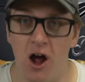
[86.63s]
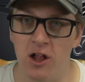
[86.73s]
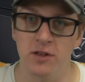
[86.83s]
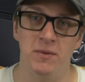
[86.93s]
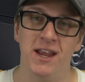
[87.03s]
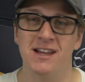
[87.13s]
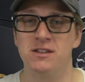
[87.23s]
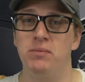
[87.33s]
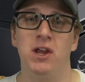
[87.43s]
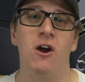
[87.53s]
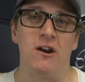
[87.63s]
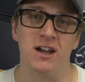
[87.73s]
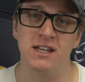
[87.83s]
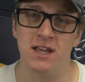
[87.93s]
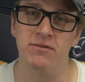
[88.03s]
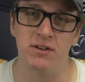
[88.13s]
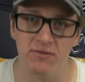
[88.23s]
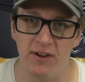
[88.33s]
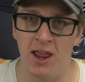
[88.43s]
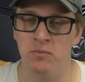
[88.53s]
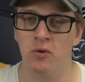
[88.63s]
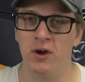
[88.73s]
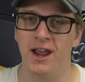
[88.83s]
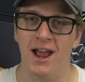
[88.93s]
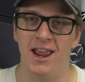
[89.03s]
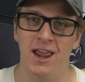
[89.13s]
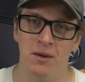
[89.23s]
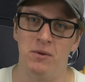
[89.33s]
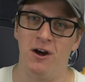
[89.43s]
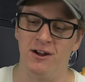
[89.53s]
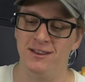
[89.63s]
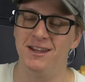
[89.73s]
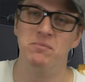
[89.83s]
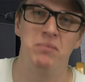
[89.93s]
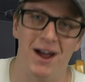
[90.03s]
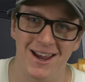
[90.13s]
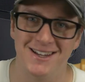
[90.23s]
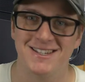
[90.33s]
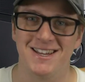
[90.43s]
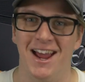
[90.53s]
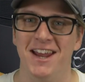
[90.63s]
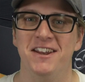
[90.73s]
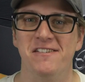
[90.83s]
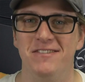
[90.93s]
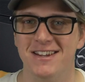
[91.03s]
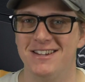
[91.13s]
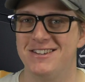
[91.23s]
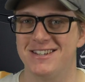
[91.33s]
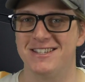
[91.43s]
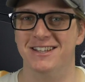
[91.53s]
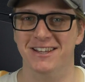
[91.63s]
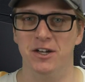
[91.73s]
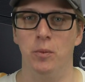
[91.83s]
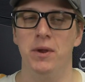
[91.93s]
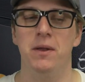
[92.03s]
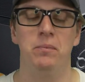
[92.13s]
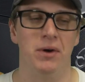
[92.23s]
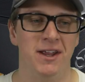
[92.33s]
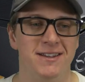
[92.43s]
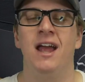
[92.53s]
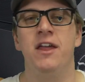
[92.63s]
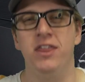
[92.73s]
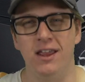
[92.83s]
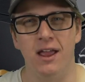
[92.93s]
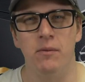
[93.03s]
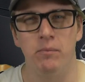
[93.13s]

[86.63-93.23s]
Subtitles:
I'll admit, as a big RX-7 fanboy, I am on the biased side of this just a little bit, but I think